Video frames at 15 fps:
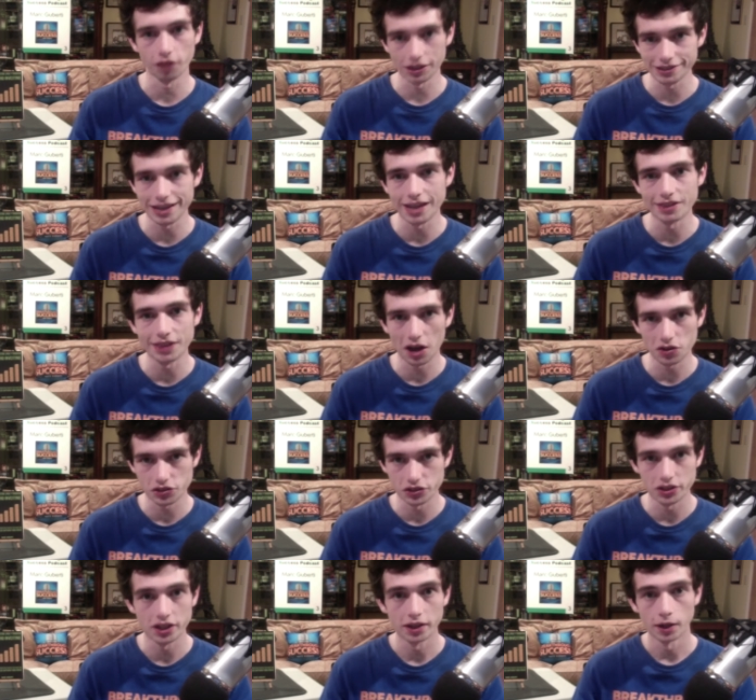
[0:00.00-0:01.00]

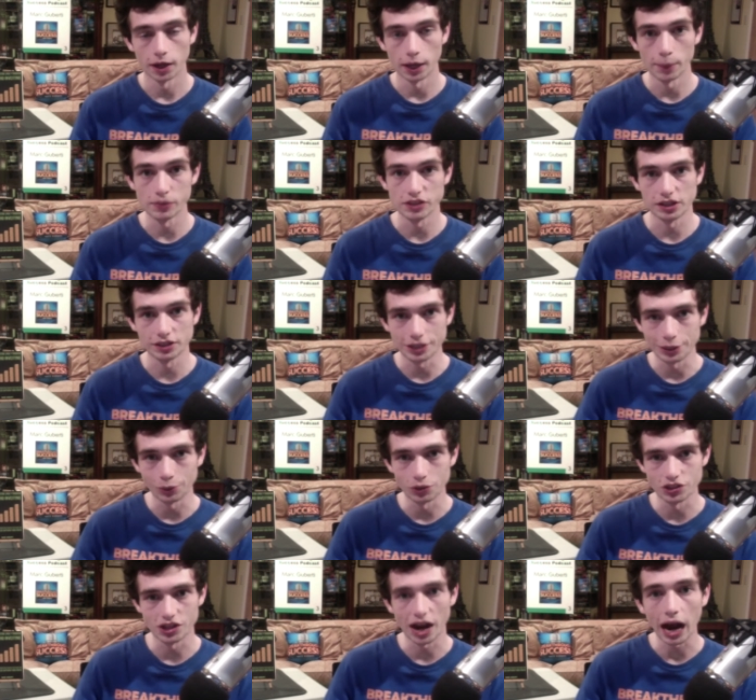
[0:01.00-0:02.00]
10,000 Amazon
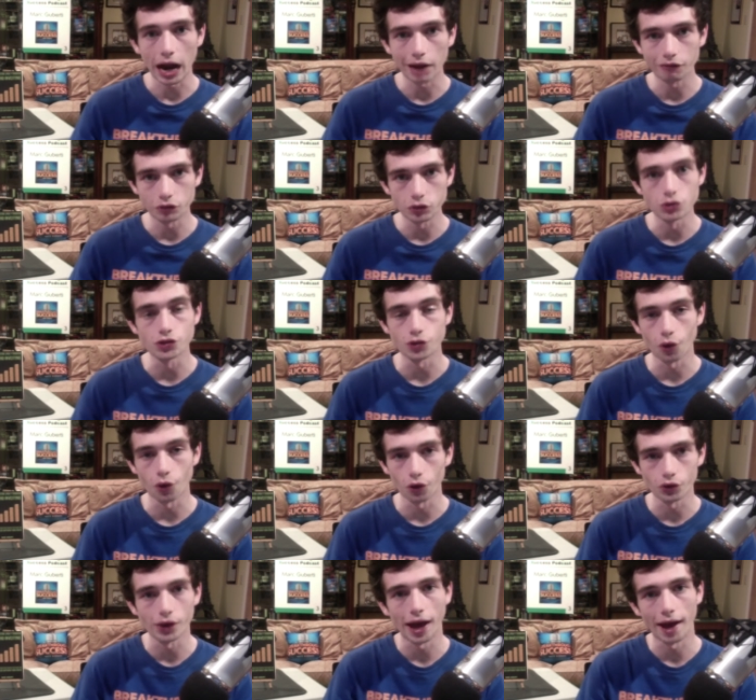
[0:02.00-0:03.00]
keywords that I've used.
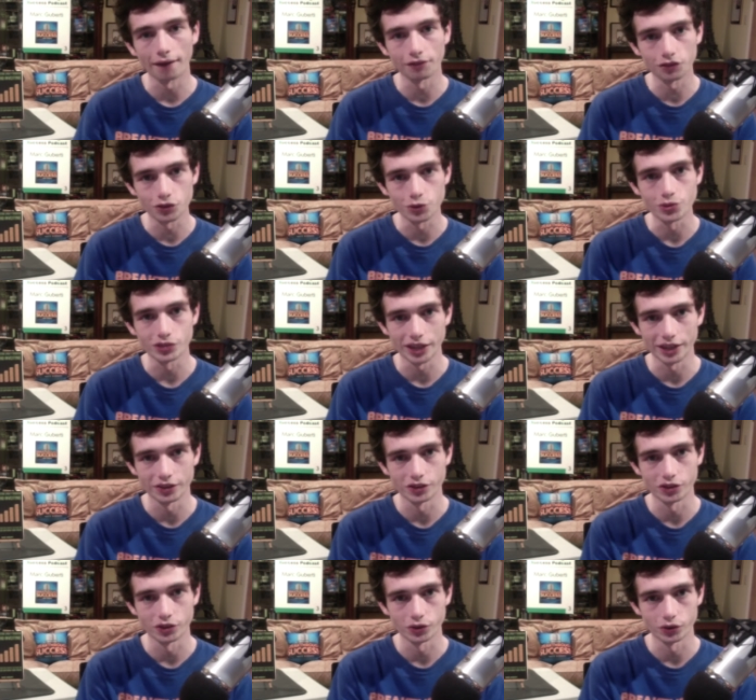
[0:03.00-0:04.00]
All you have to do is
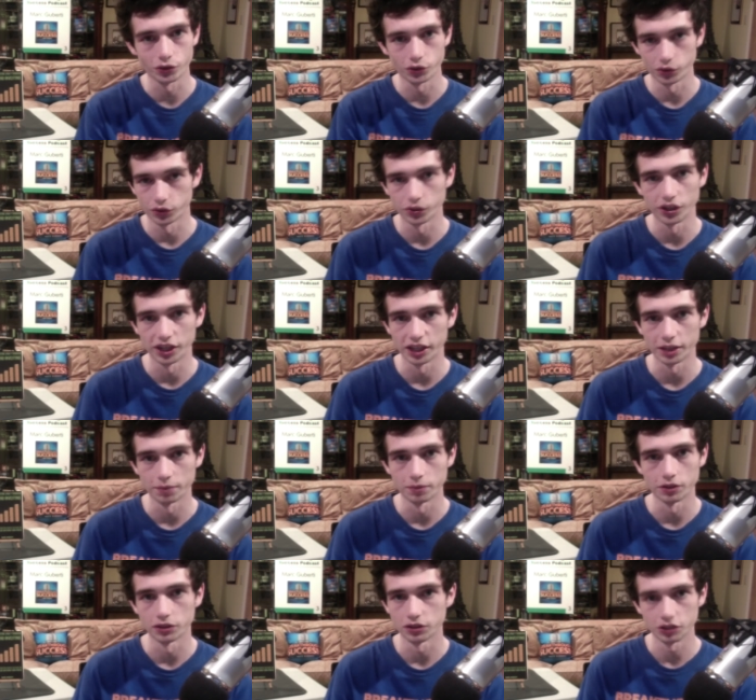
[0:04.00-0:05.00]
enter your, your name
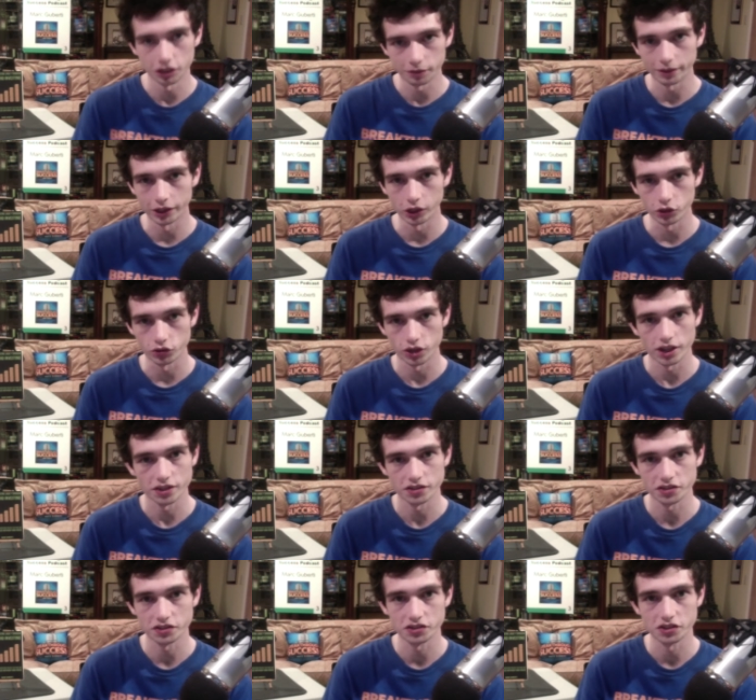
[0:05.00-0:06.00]
and email
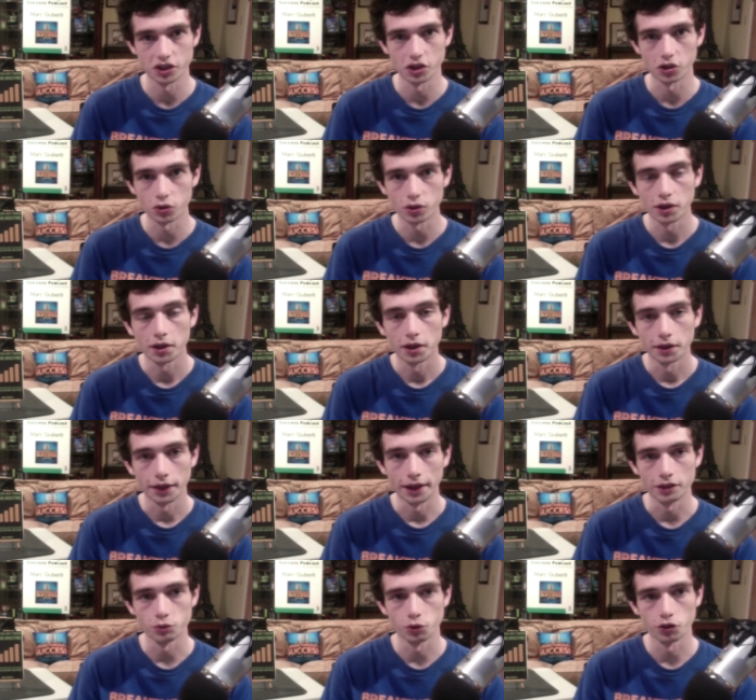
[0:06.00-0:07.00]
address. So
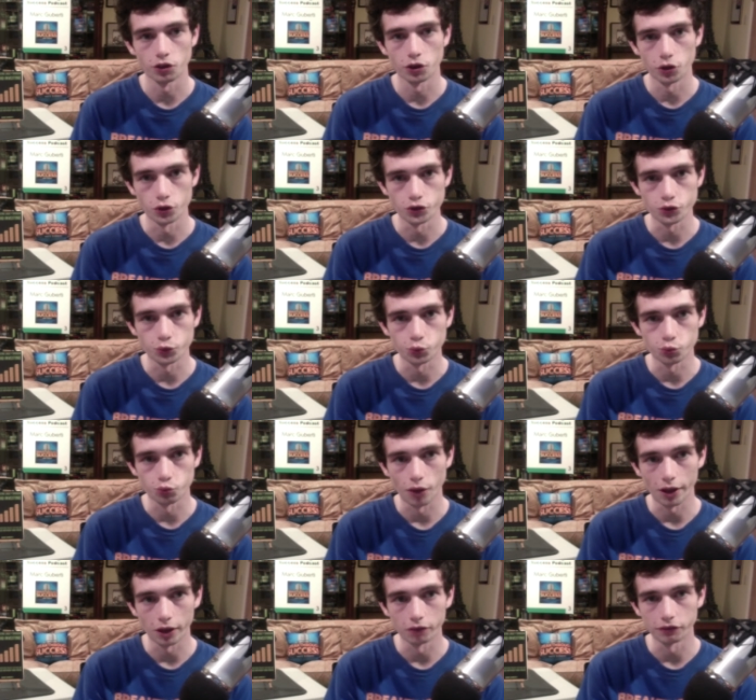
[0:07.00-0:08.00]
that's one of those
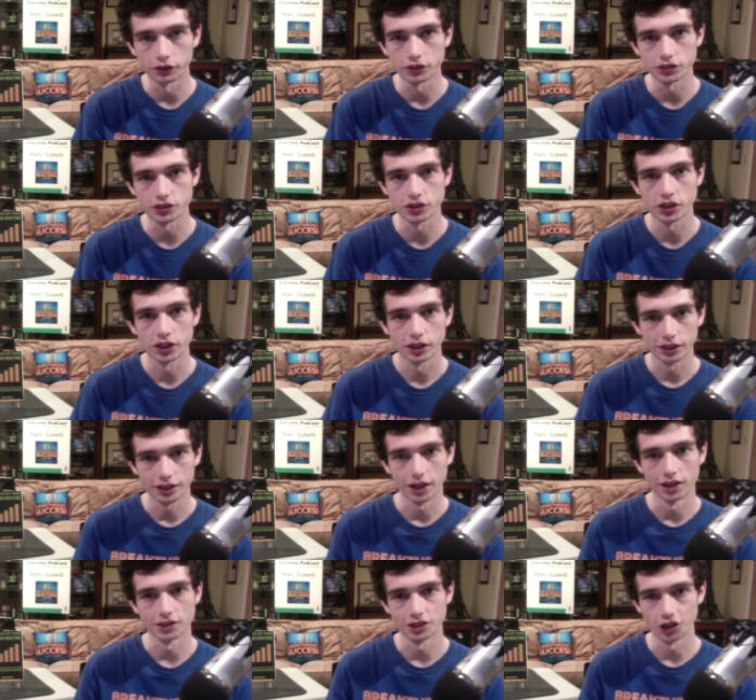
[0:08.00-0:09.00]
relevant
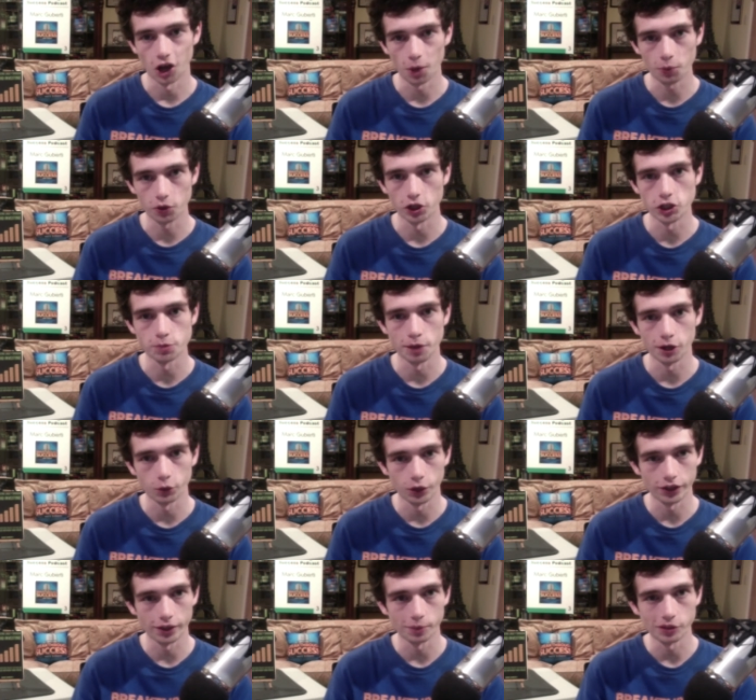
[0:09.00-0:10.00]
content upgrades. By the
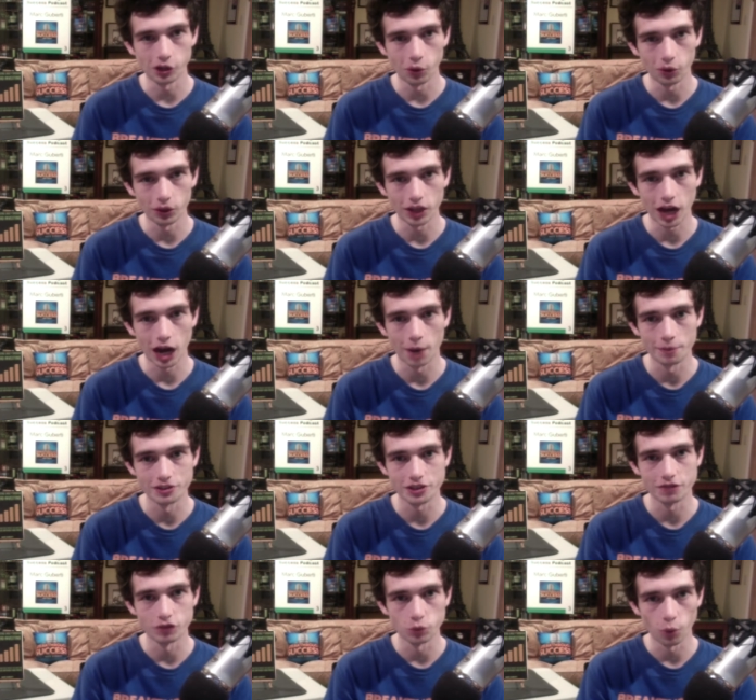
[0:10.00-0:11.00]
way, let me know in the
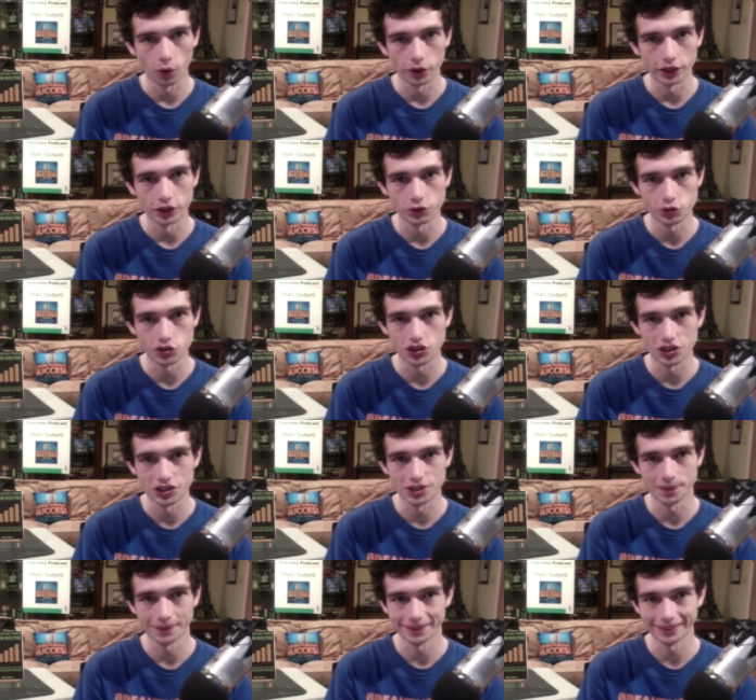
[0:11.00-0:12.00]
comments if you are interested in
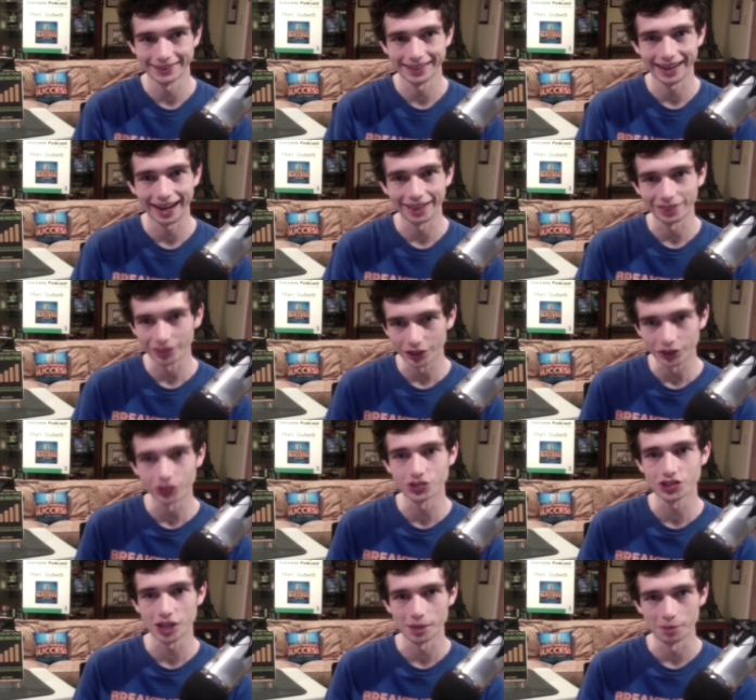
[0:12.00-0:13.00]
something like that. I literally
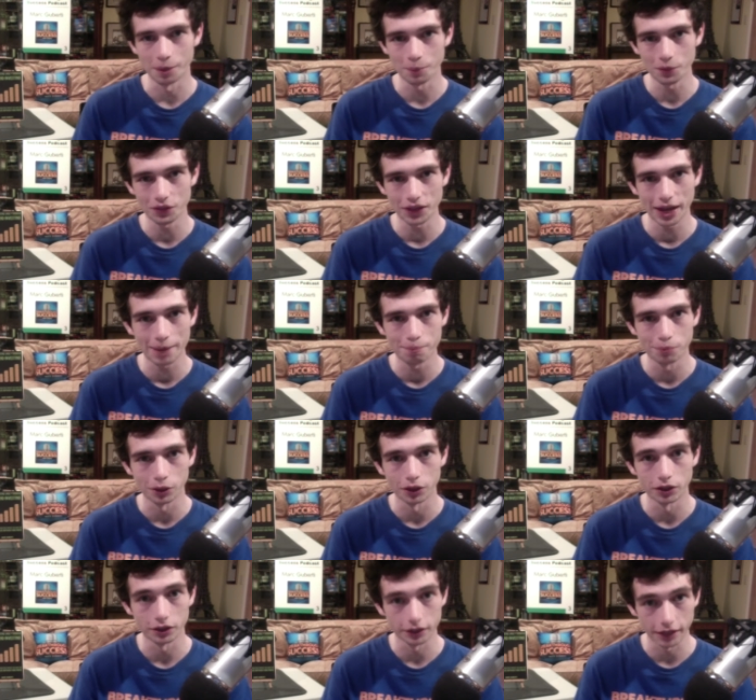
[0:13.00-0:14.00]
just came up with that,
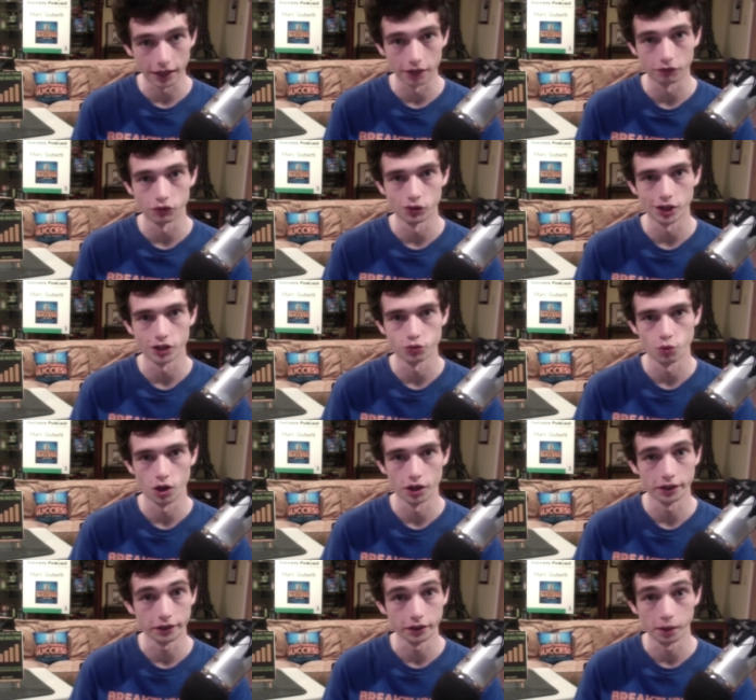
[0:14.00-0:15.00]
but again, if you guys
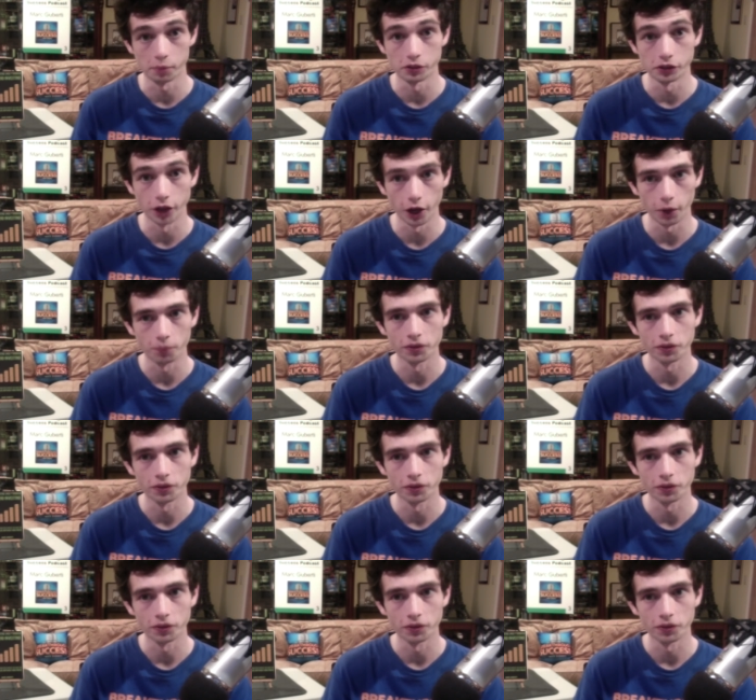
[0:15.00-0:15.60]
want it, let me know.